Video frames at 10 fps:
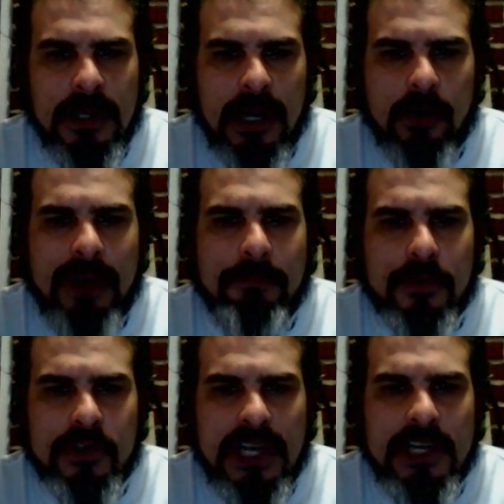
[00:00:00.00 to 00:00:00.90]
a great
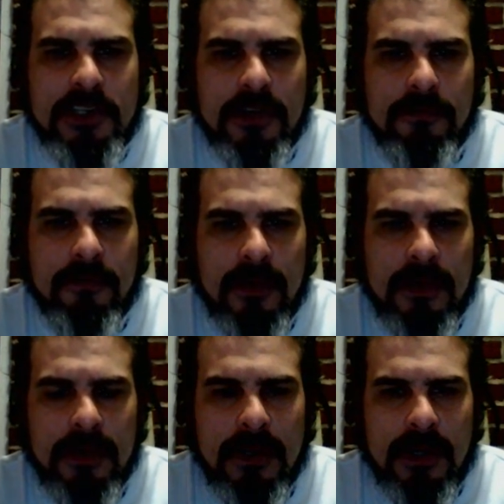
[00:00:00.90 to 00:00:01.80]
percentage
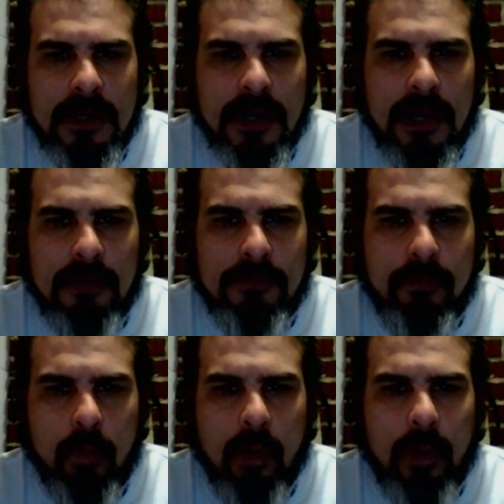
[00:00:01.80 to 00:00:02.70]
of
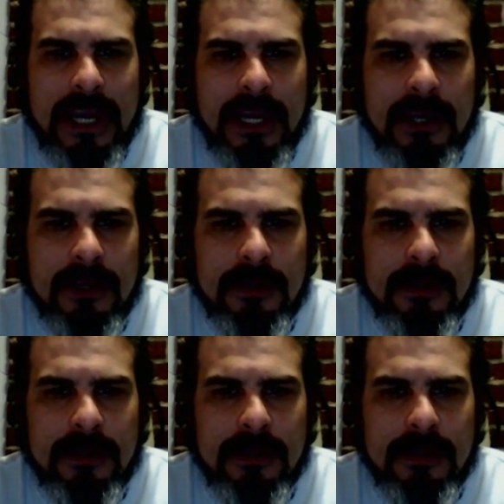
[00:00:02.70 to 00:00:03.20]
what we